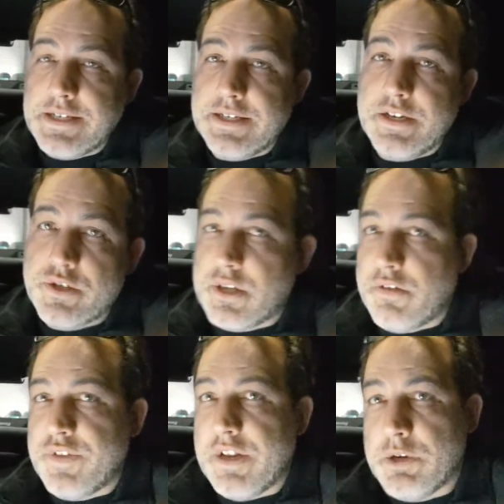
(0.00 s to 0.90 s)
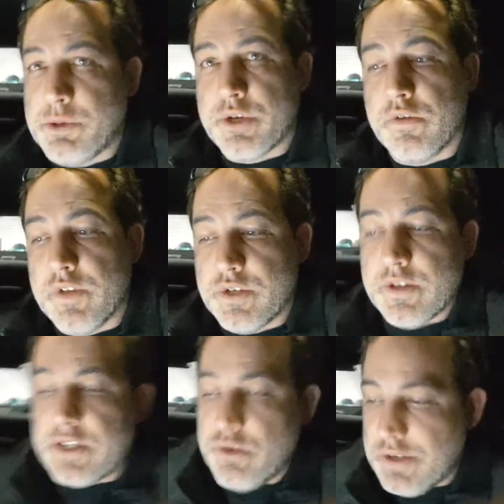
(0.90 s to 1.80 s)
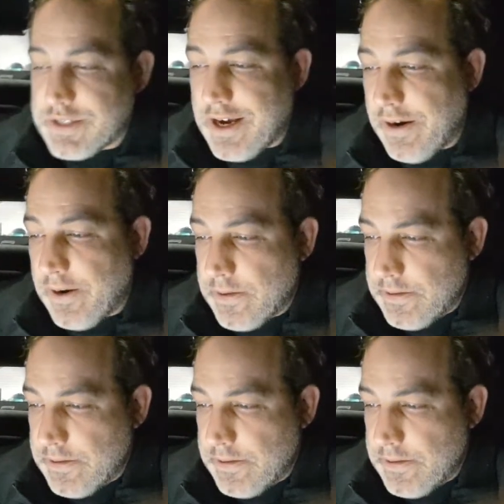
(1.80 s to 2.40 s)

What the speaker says: to get yourself the enrichment curve that you desire.